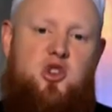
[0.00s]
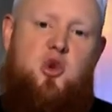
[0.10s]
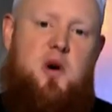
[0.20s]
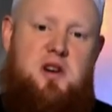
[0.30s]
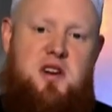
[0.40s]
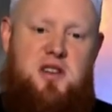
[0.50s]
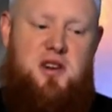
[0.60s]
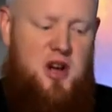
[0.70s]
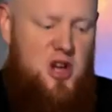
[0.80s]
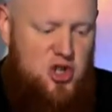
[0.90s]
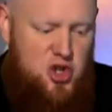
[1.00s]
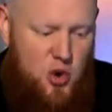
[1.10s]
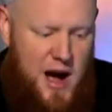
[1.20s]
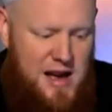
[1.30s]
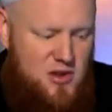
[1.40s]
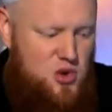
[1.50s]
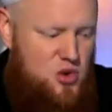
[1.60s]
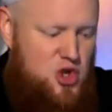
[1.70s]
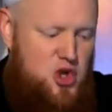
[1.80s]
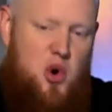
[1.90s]
to one another. Try to
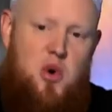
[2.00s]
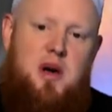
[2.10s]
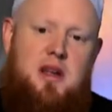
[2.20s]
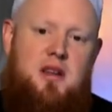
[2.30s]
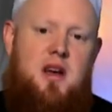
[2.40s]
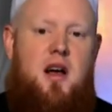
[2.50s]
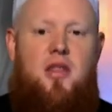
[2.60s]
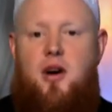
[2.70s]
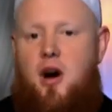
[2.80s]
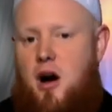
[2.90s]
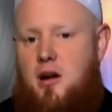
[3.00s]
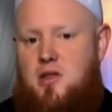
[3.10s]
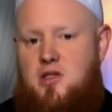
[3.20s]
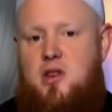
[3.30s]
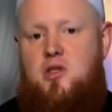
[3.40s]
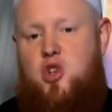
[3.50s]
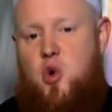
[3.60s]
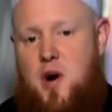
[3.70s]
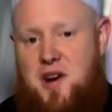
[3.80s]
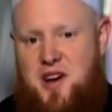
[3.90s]
join their hearts to one